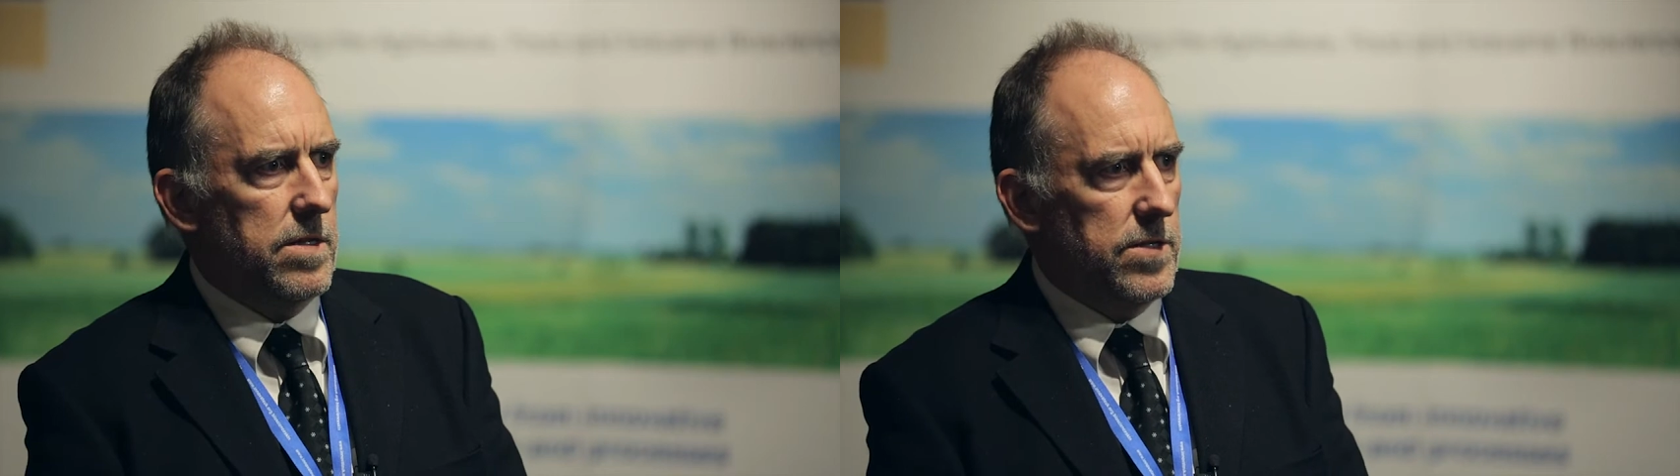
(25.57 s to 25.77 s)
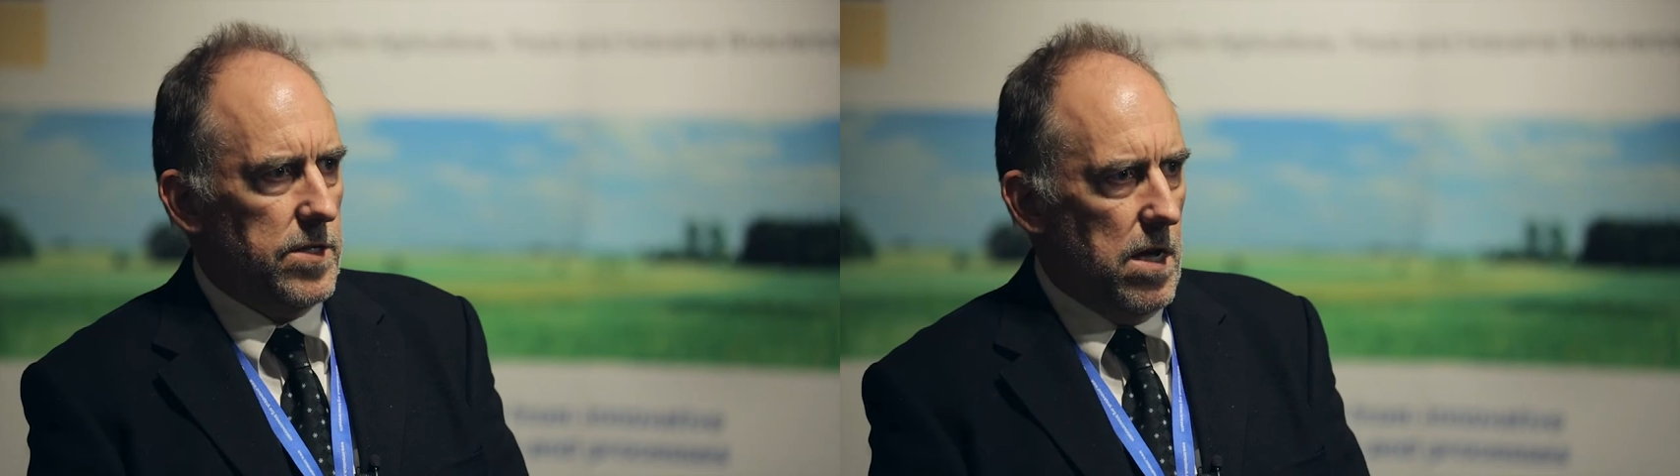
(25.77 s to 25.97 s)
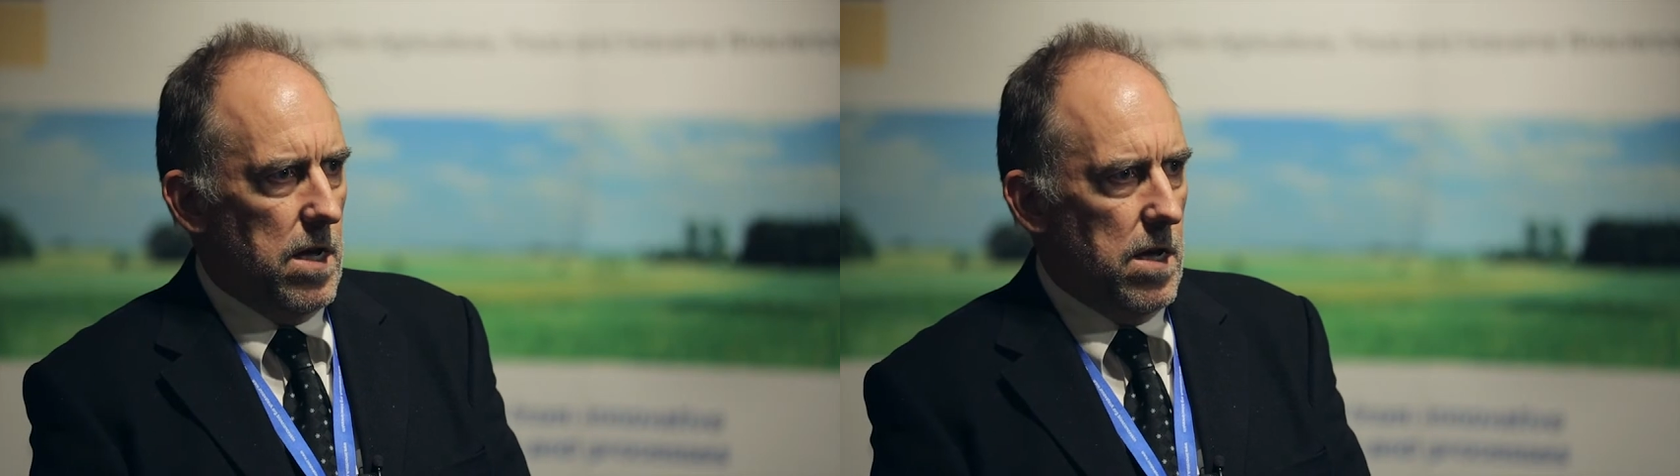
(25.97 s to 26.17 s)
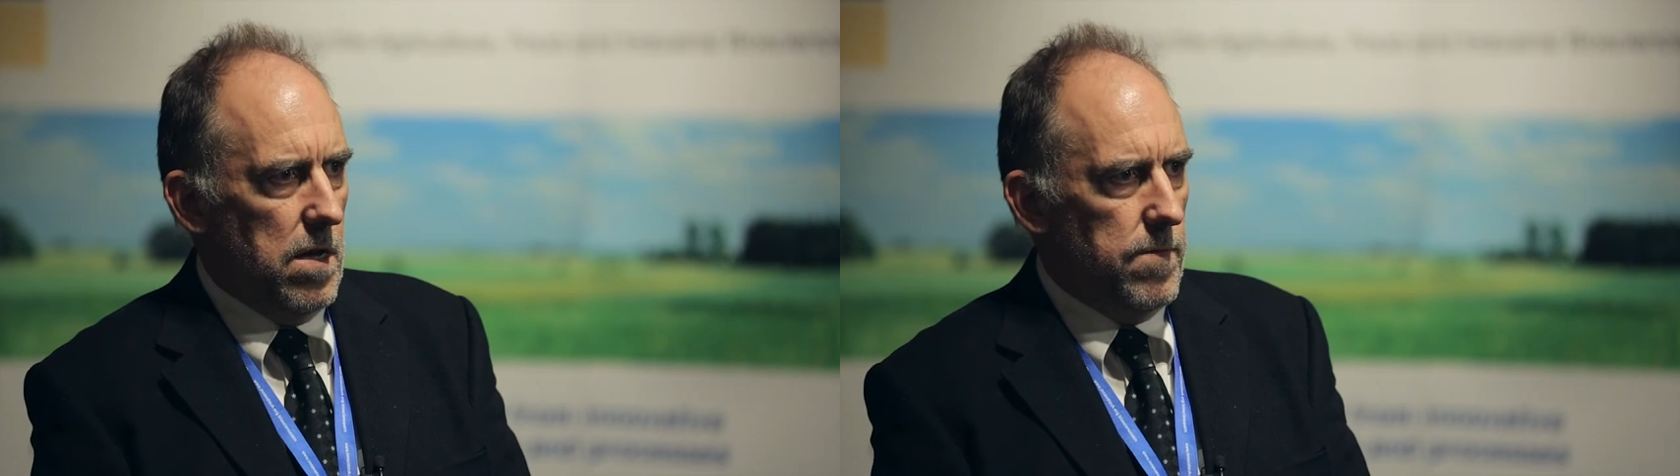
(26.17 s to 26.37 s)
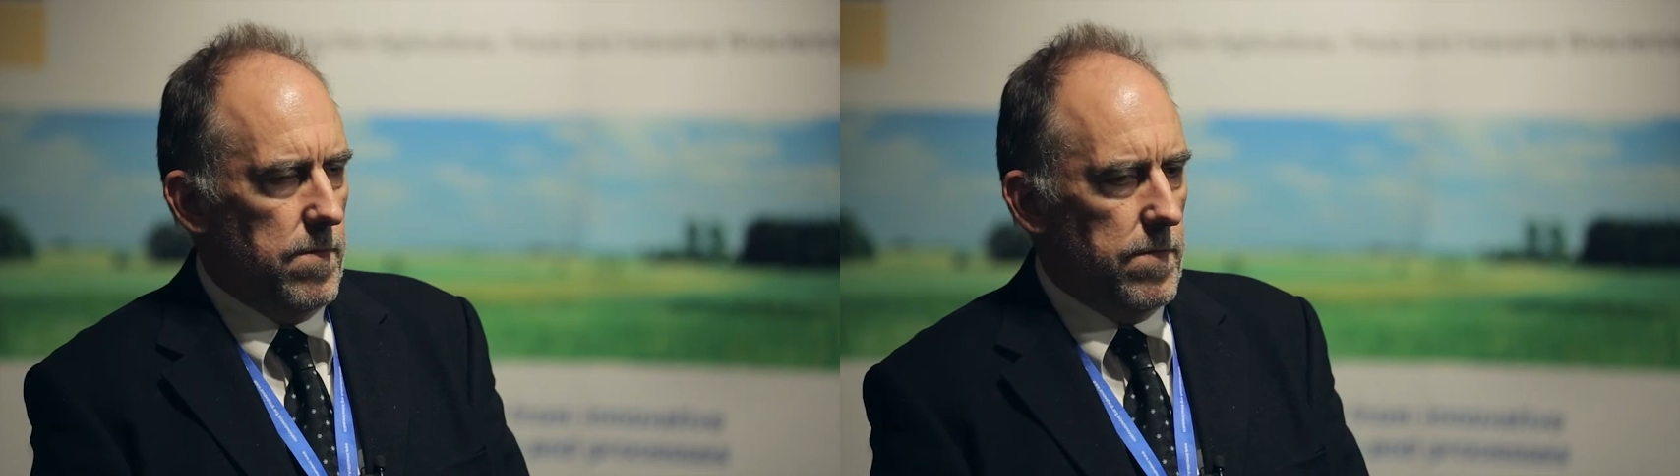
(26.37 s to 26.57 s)

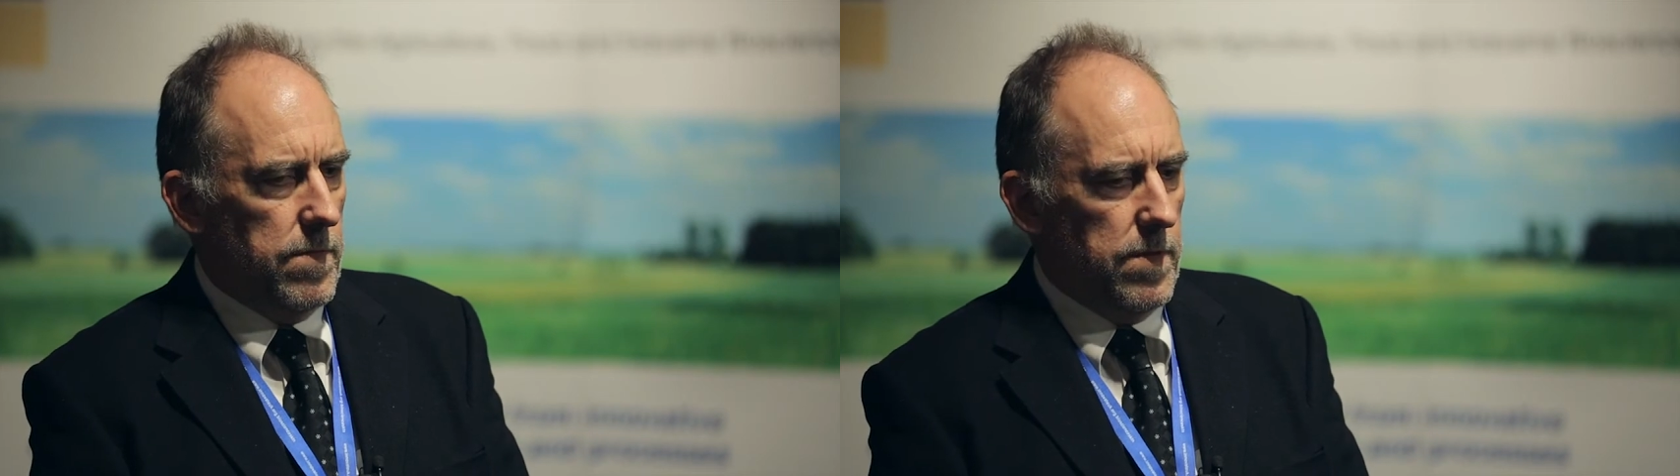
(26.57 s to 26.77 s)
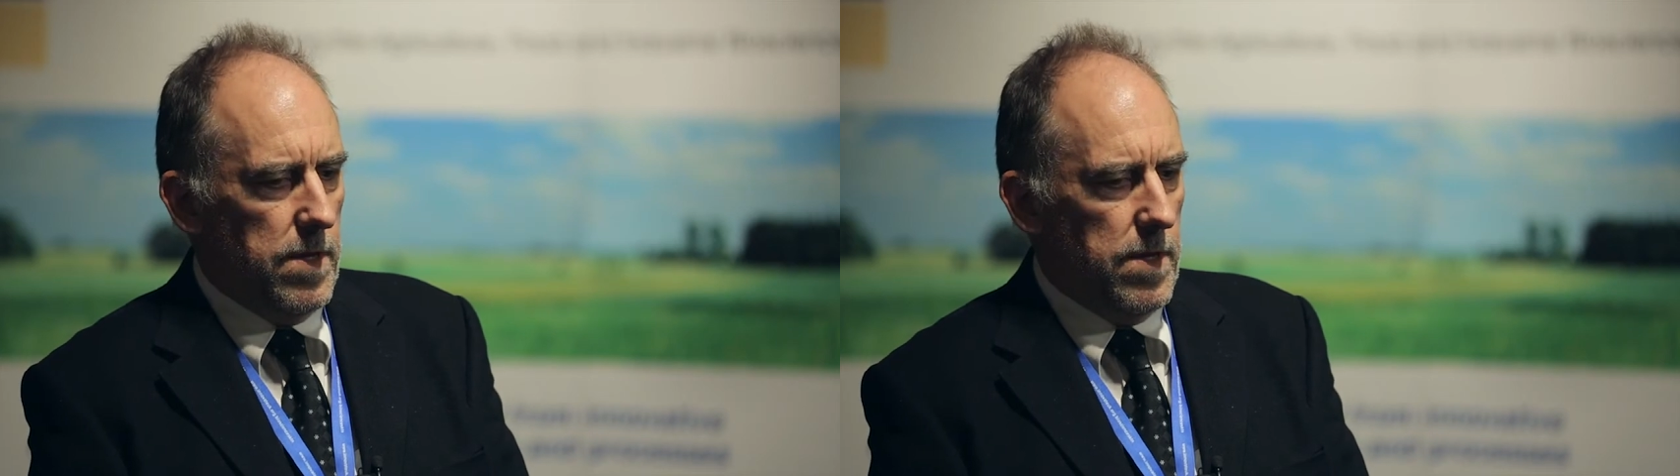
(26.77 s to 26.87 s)
and